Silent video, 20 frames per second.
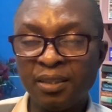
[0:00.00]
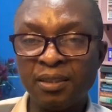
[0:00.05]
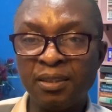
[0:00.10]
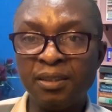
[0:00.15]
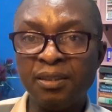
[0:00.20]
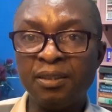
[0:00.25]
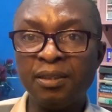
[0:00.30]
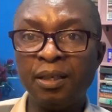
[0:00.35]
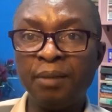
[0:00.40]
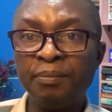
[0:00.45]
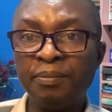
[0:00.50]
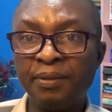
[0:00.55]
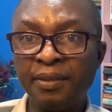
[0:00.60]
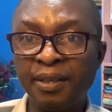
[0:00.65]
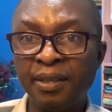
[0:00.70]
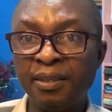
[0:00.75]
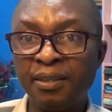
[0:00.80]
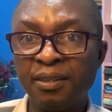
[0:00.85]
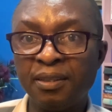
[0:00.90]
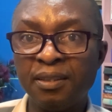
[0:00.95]
the same
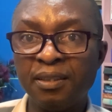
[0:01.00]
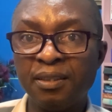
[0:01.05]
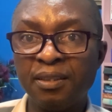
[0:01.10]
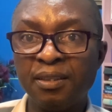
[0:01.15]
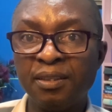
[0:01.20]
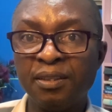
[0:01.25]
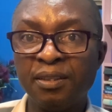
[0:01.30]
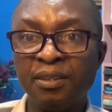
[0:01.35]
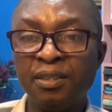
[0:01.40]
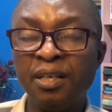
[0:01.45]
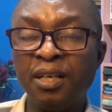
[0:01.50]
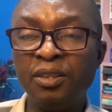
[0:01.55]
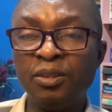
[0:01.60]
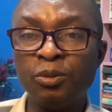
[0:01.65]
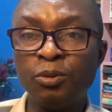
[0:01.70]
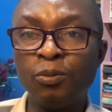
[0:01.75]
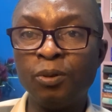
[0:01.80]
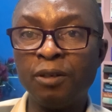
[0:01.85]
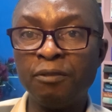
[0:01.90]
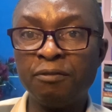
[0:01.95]
thing that
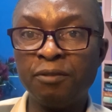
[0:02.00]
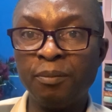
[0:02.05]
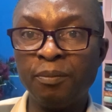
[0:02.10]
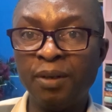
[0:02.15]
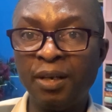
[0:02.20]
you want from